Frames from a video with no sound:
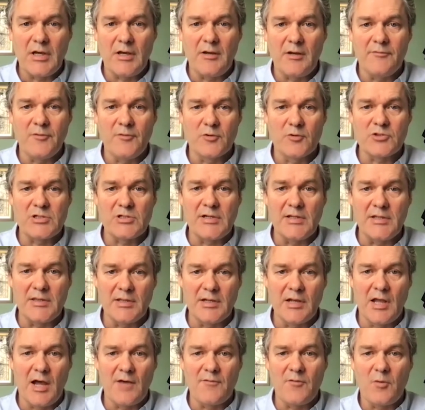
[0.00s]
Fortunately, the
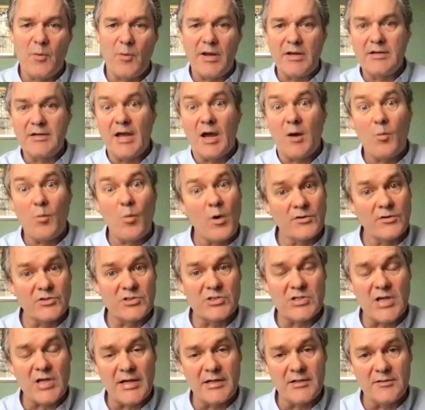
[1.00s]
lava went down one
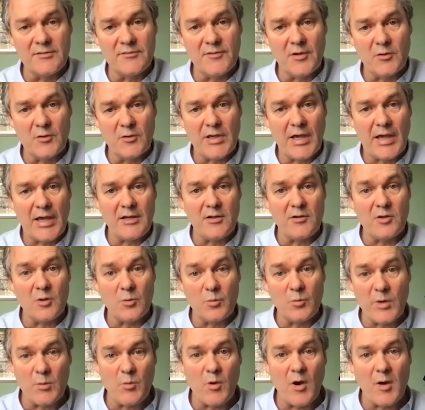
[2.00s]
side of the volcano that
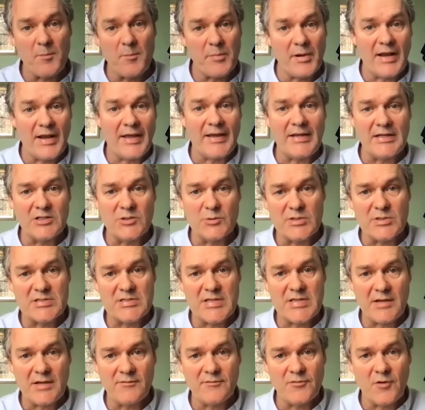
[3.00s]
we weren't planning to
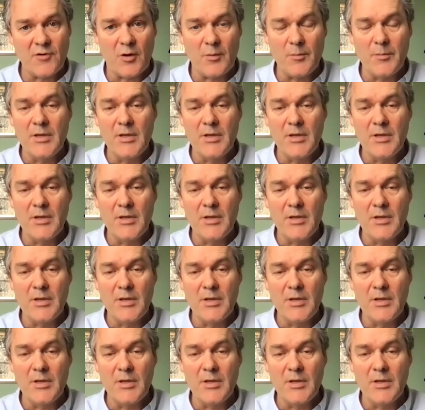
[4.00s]
ascend from.